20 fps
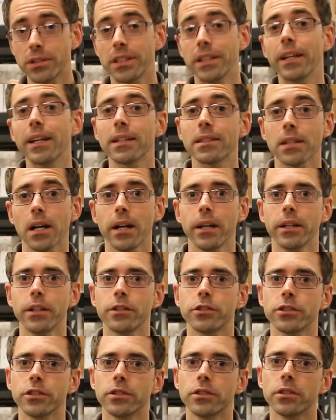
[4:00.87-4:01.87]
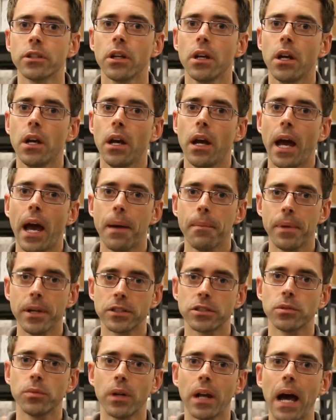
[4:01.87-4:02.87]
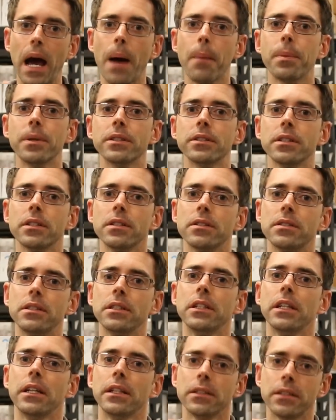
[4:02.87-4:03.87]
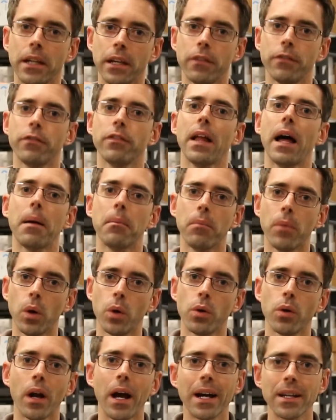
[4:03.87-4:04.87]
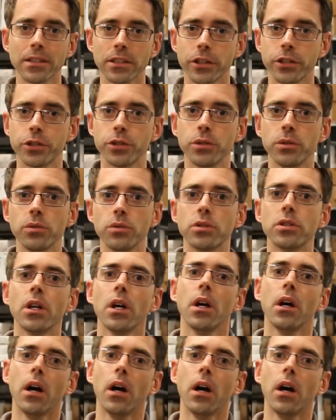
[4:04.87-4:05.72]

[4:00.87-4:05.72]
TSI engines. And basically what happens is the intake flap motor has issues.